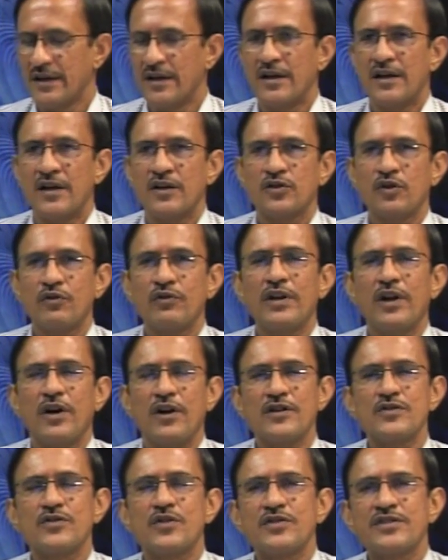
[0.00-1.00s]
So, we will
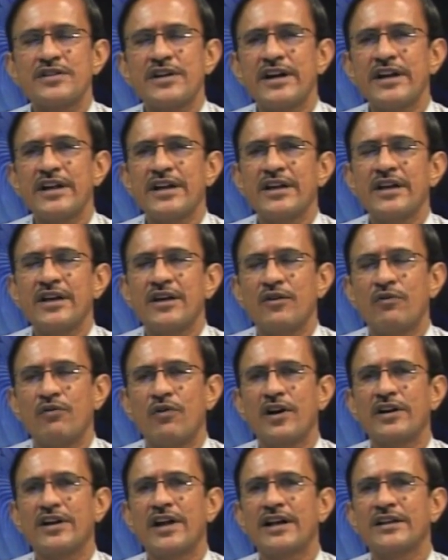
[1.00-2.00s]
also study
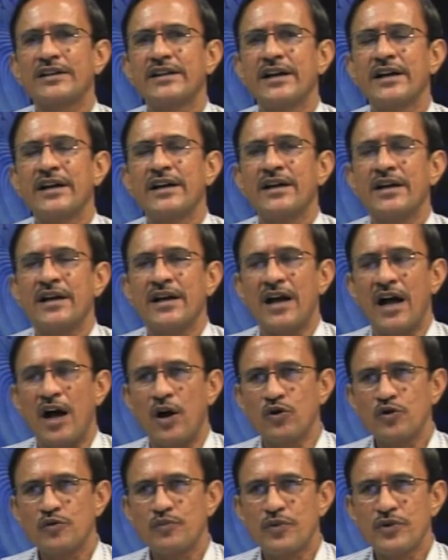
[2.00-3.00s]
what are the
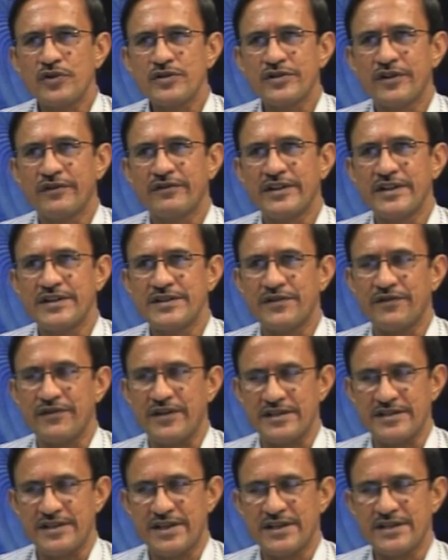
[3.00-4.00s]
outputs of these
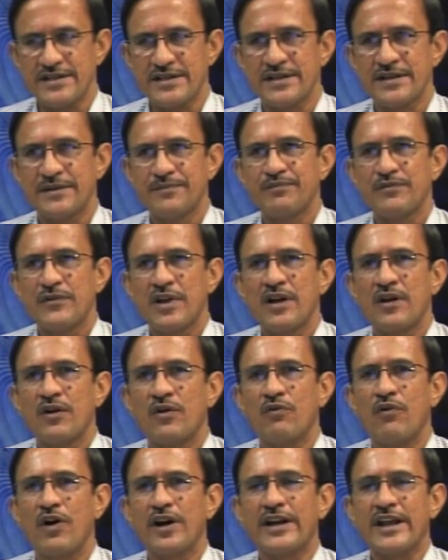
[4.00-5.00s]
phases,
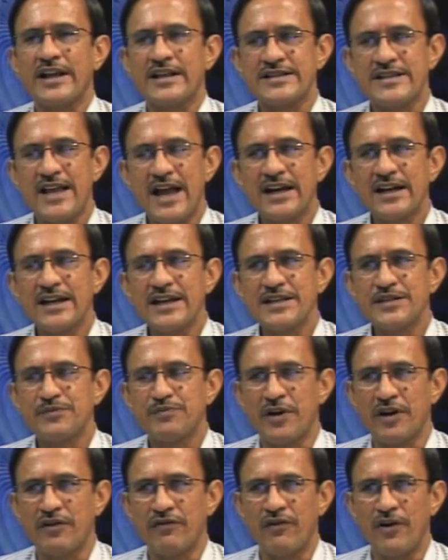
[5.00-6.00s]
what exactly is
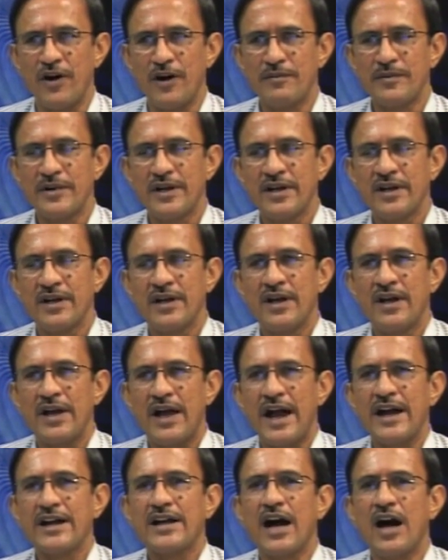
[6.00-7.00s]
performed
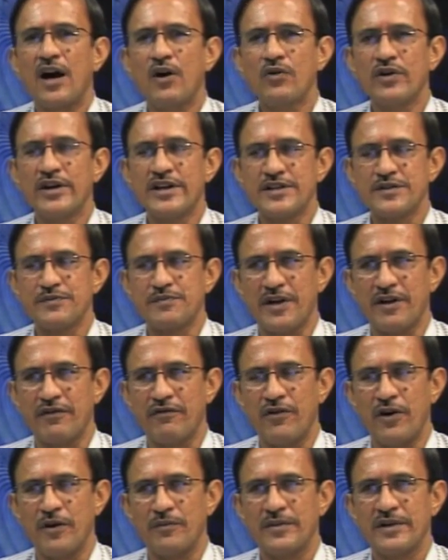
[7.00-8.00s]
and how it is
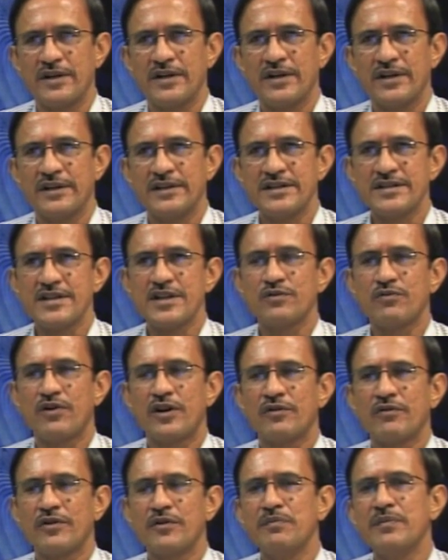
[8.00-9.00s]
performed. This is what
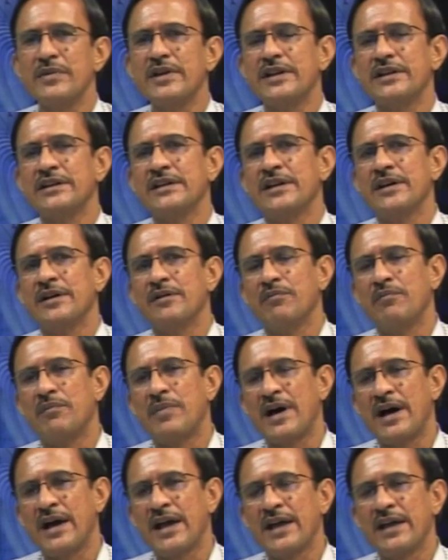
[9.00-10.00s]
we mean
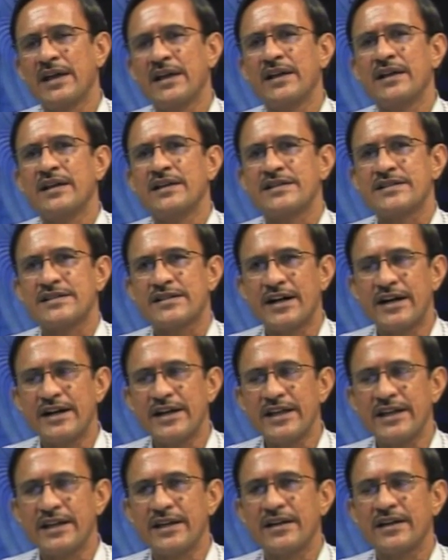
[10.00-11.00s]
by
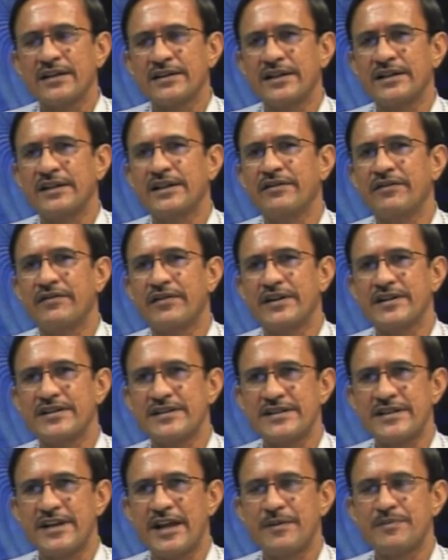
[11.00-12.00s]
studying the different
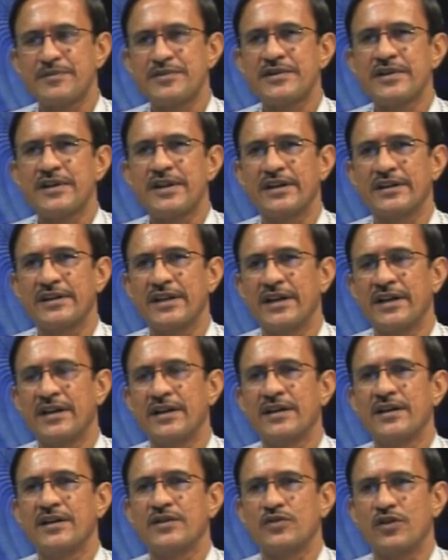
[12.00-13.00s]
steps in a
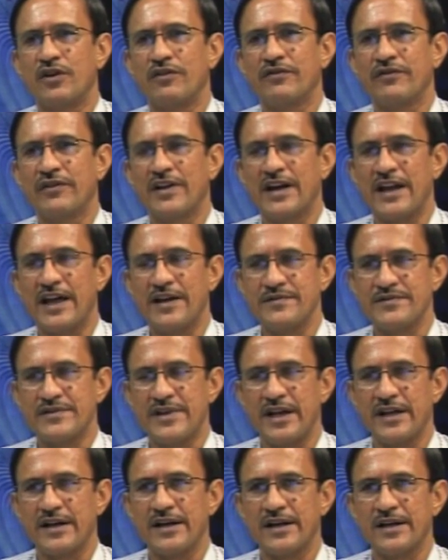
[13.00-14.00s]
software life
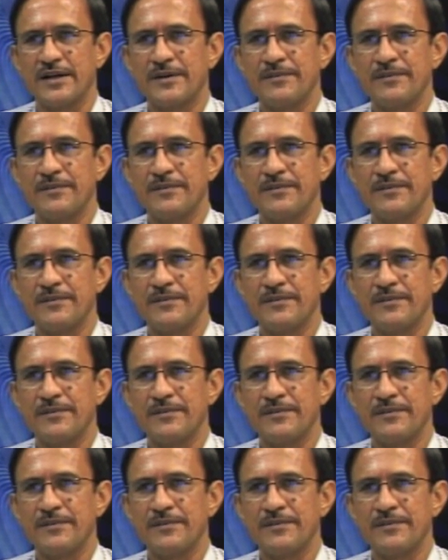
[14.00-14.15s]
cycle.